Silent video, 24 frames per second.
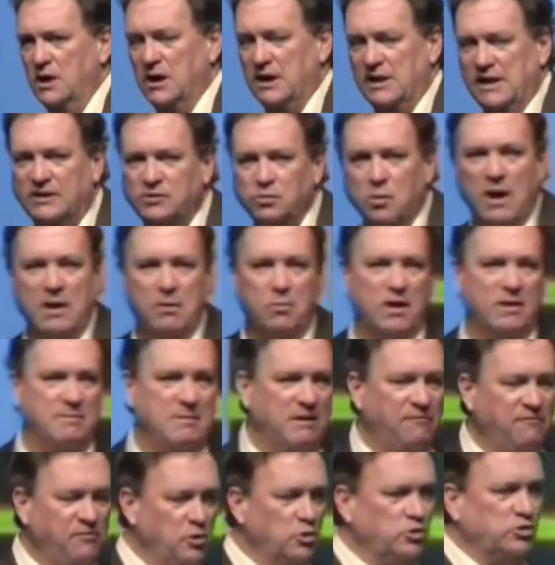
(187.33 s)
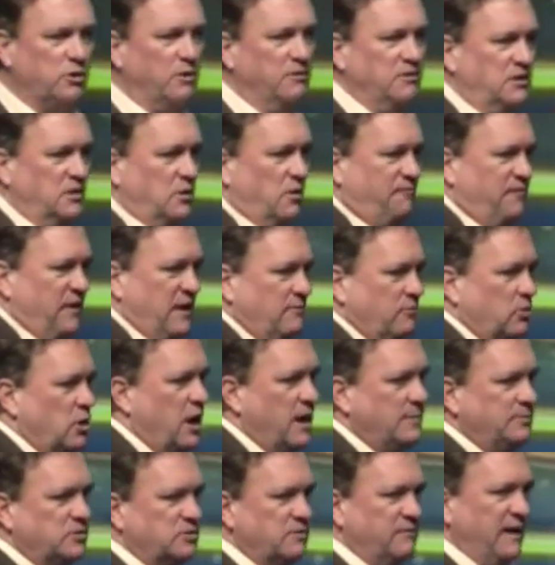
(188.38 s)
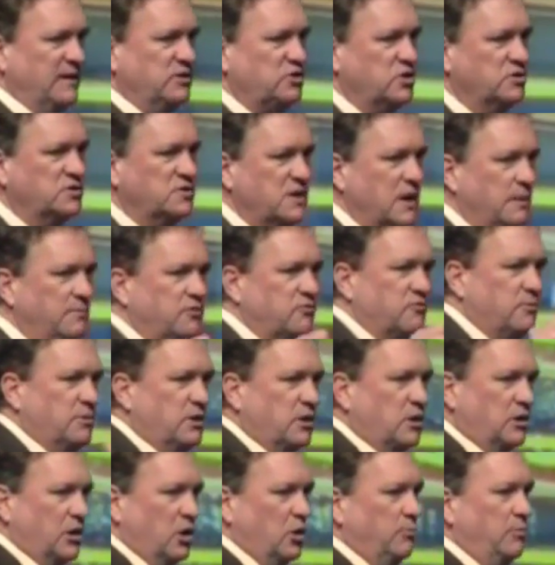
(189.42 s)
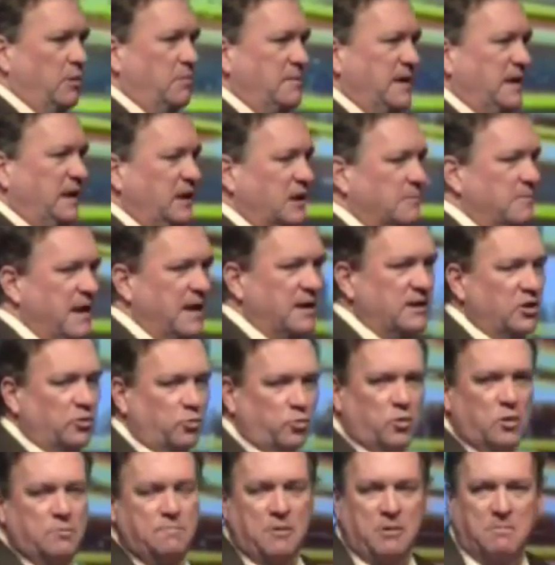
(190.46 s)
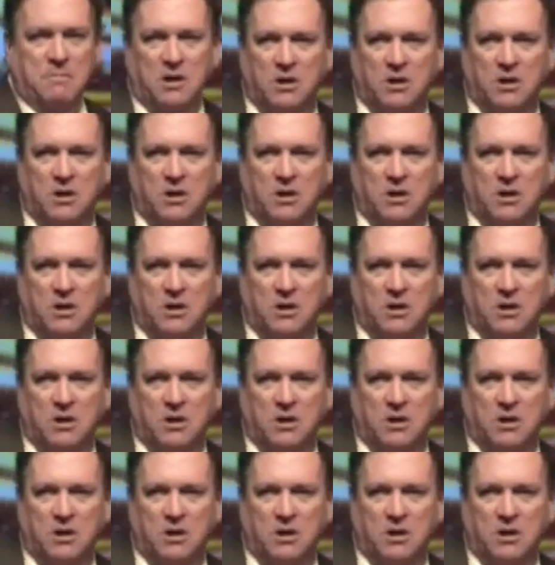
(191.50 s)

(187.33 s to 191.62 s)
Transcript: And that's why one of my future, you know, favorite observations comes from the global media magnate Rupert